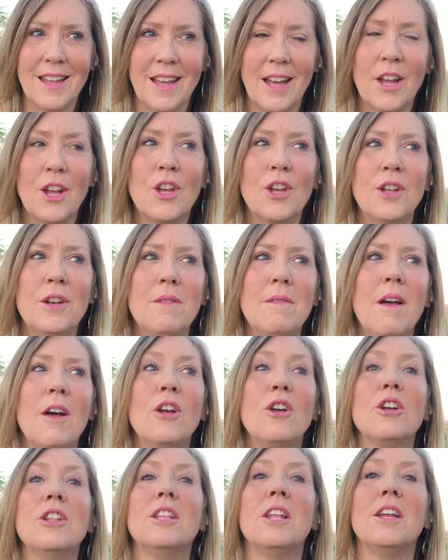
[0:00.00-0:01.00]
A good,
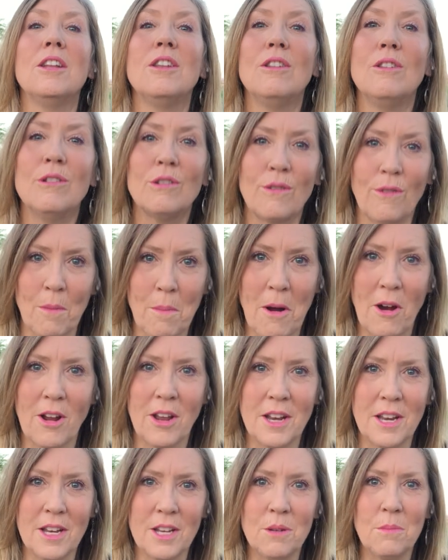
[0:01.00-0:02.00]
a good thing to use for
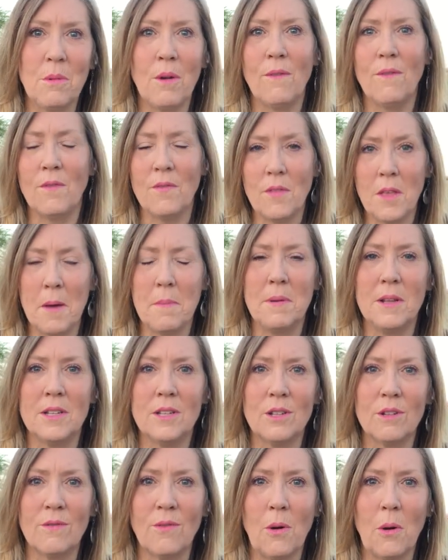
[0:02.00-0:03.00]
marketing to move a
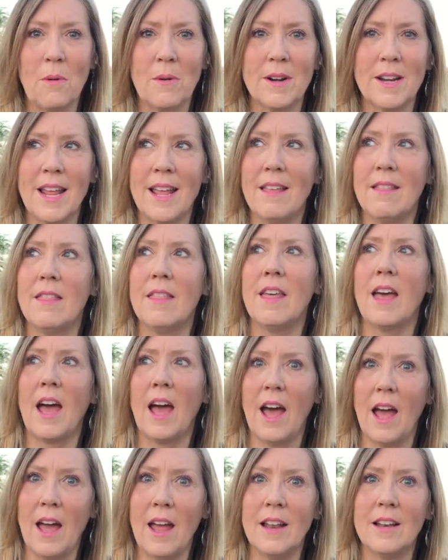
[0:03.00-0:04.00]
business forward, and
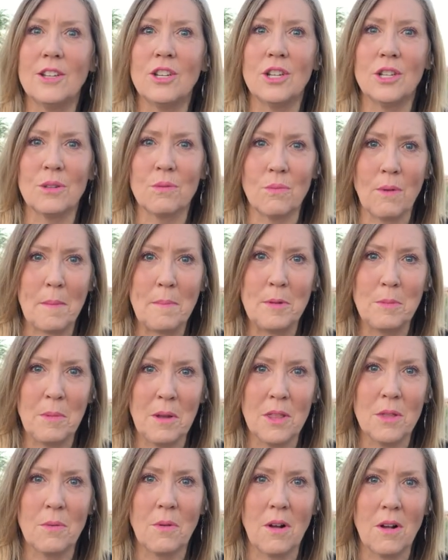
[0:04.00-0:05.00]
that just rubs
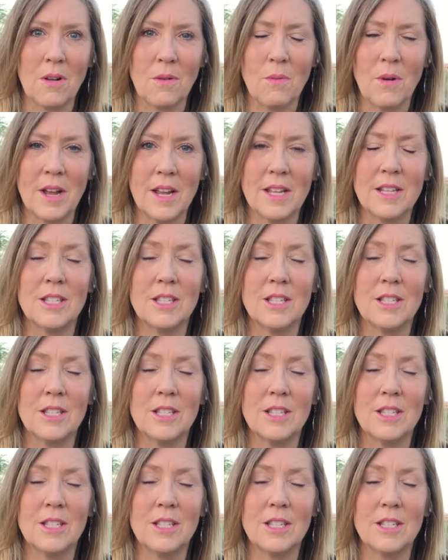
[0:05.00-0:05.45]
me the wrong way.